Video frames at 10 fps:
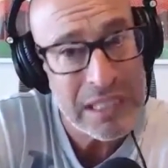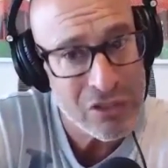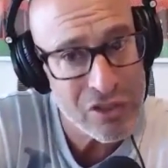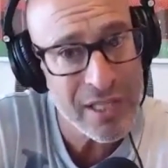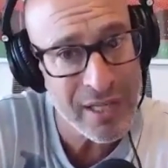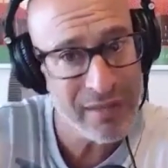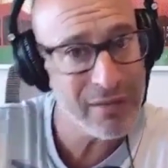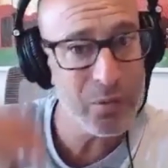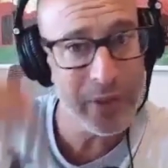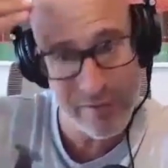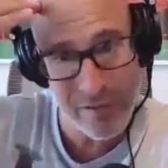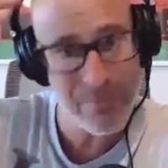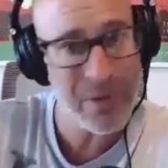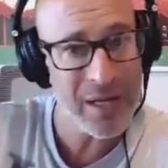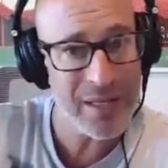each day, the weeds in
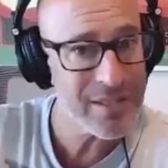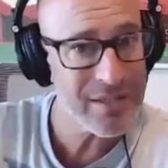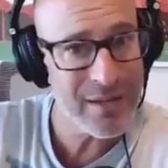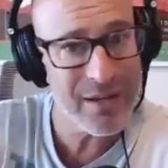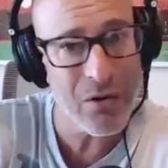our minds and,